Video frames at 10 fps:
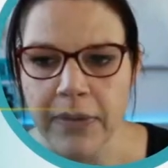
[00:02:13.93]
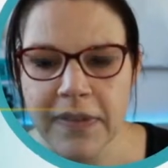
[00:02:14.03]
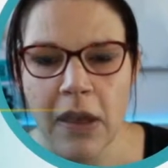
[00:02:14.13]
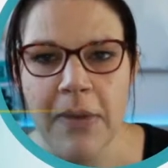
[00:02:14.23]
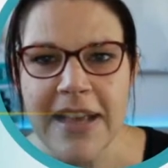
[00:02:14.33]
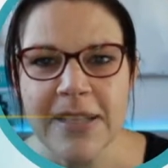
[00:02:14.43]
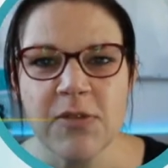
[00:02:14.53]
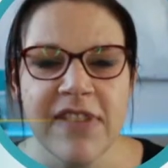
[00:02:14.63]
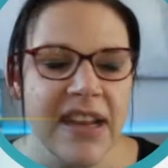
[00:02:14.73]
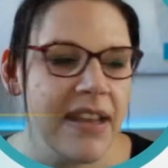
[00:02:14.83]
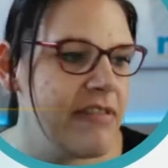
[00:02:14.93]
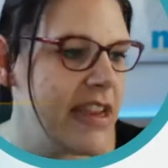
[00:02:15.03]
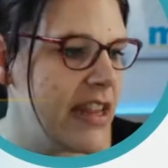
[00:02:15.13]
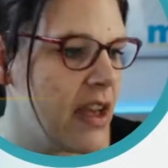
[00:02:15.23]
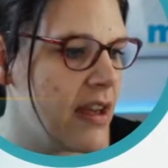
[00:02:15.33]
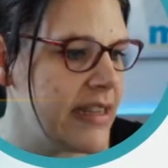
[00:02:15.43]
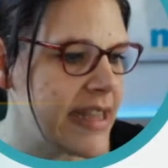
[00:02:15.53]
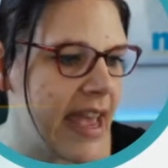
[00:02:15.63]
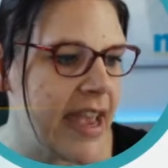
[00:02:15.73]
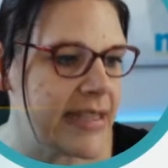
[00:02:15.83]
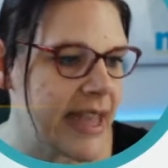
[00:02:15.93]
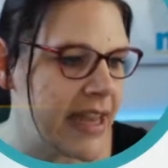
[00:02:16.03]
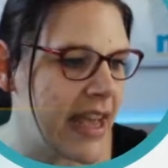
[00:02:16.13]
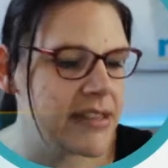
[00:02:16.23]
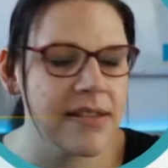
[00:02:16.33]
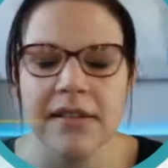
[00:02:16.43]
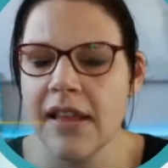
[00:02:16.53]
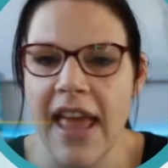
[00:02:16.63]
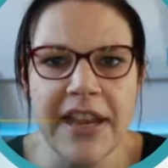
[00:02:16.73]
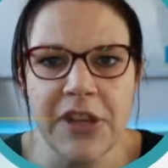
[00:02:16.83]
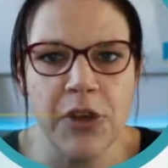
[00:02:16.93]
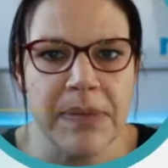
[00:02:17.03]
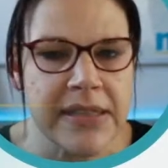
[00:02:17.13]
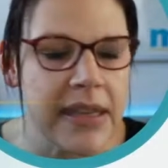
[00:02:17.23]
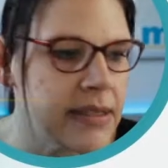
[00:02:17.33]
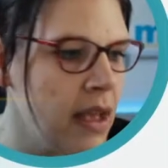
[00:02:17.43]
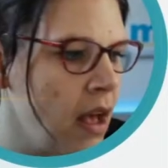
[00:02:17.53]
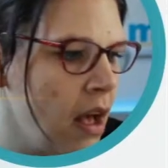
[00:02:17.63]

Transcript: So it's really early days, and as any new business,